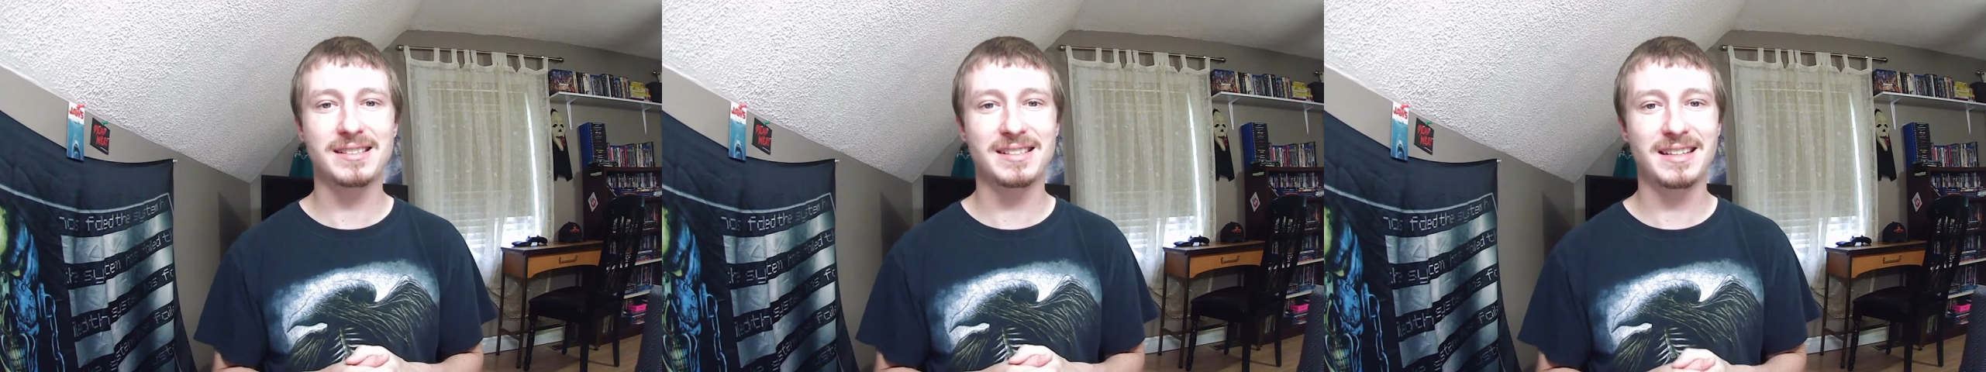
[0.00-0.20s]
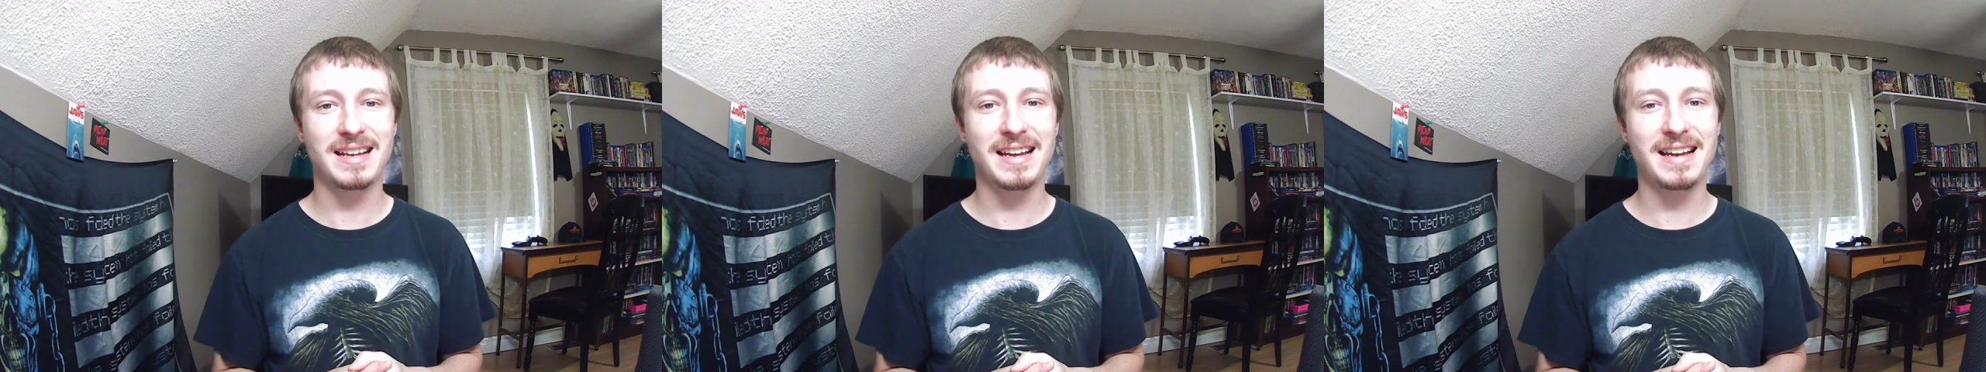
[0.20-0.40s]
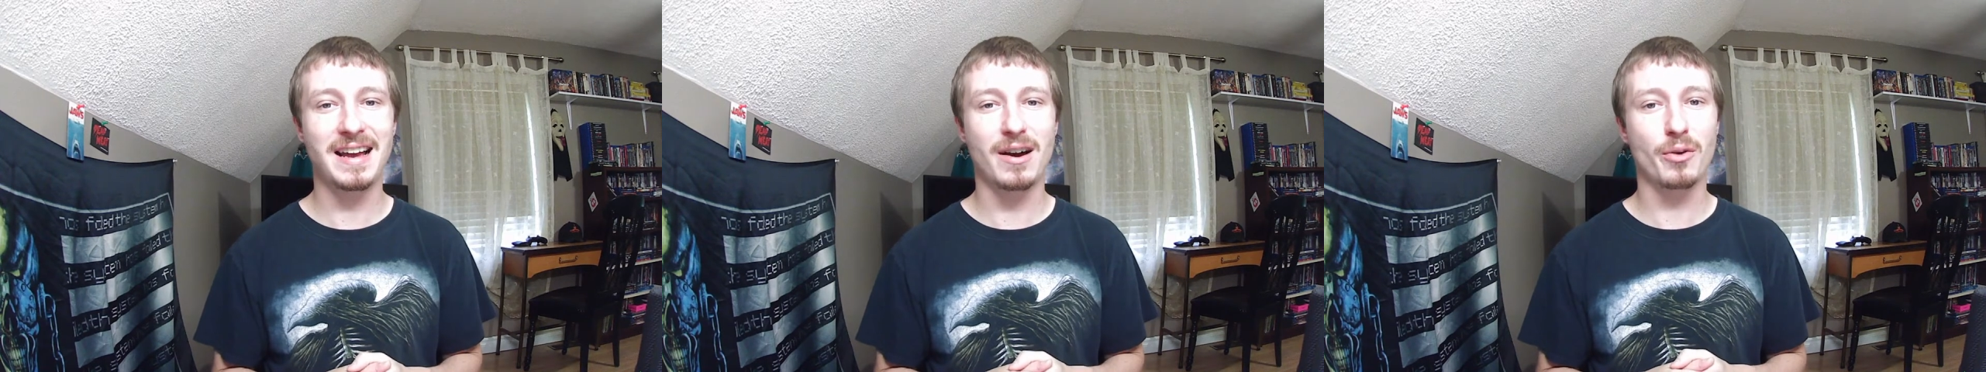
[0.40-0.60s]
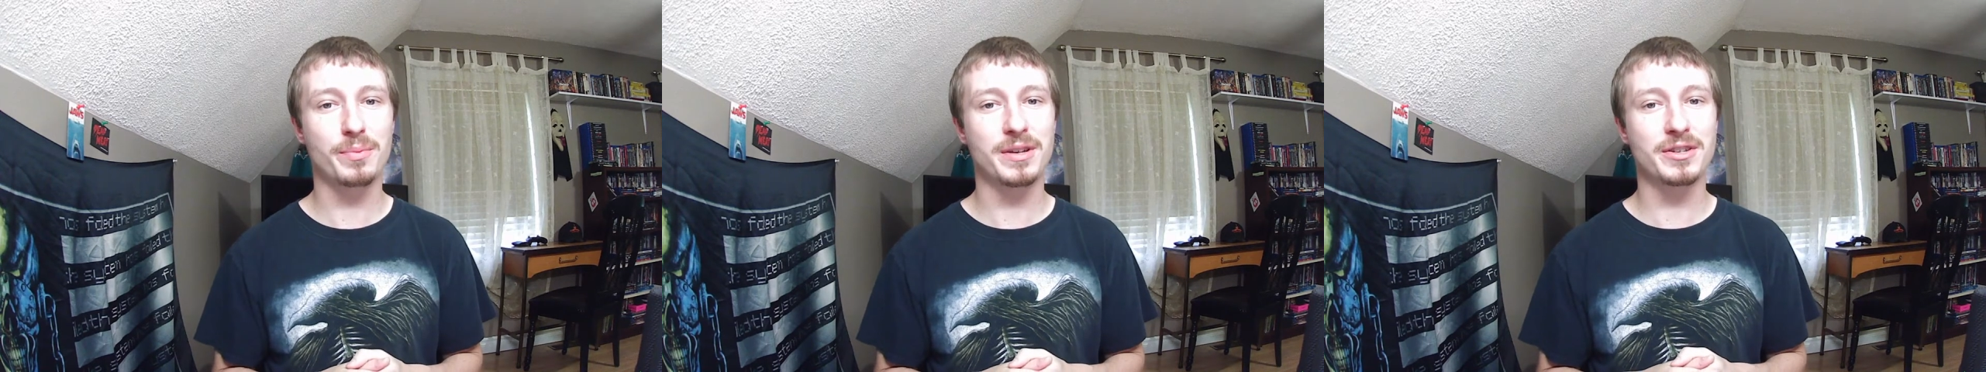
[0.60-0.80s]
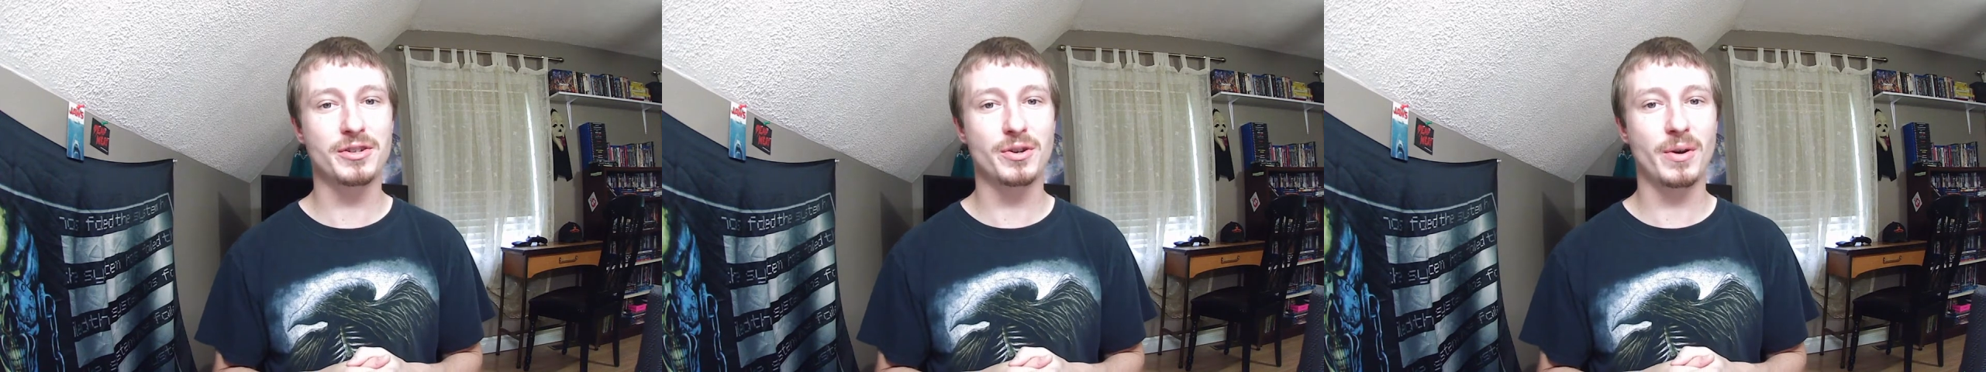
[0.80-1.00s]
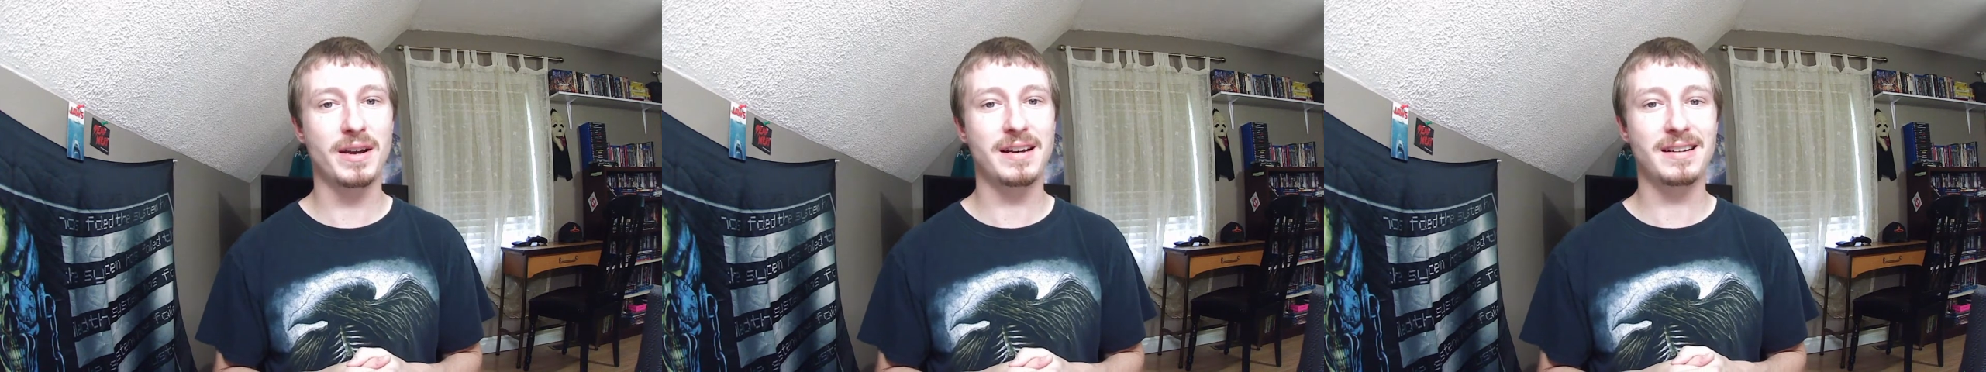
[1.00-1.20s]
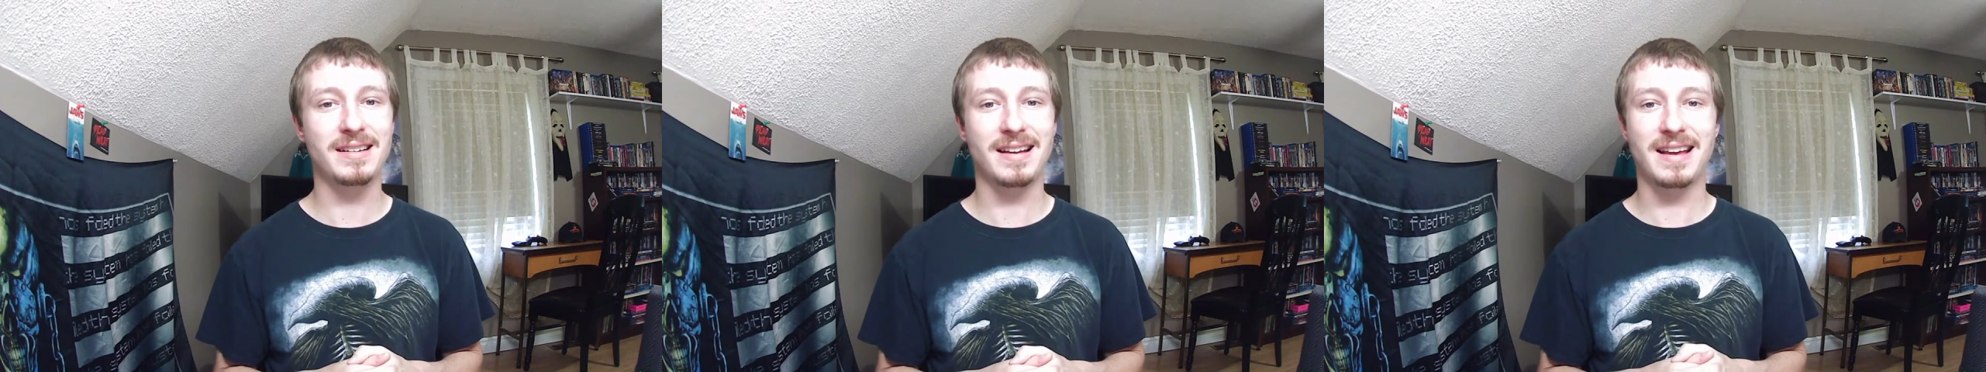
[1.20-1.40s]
today. I hope you enjoyed it,